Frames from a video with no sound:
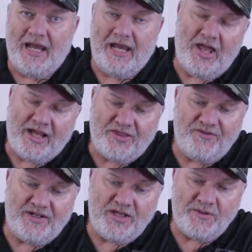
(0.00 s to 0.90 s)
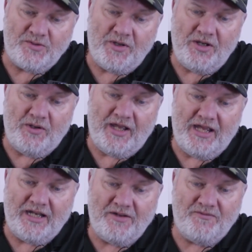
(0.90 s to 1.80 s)
Like the video as well,
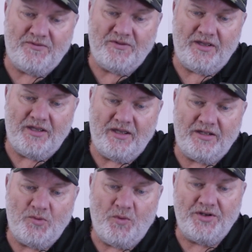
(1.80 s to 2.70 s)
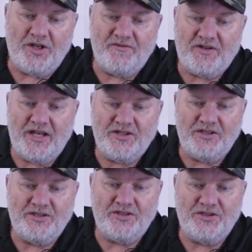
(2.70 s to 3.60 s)
and if you want
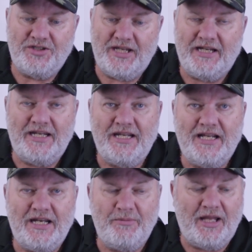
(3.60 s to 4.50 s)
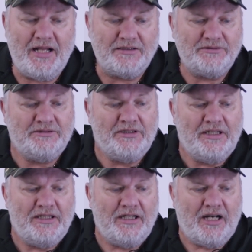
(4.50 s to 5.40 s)
notifications, dingly bell.
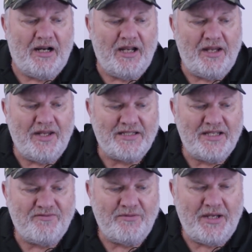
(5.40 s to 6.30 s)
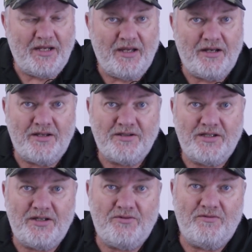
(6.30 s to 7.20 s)
Alright, that's it from me, and I'll
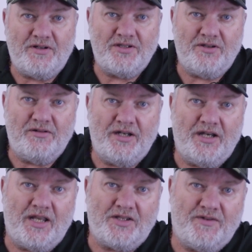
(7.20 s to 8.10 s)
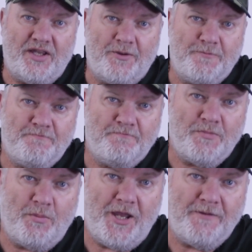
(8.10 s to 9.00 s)
see you all very soon in the next video.
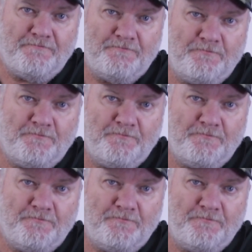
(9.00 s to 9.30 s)
Bye bye.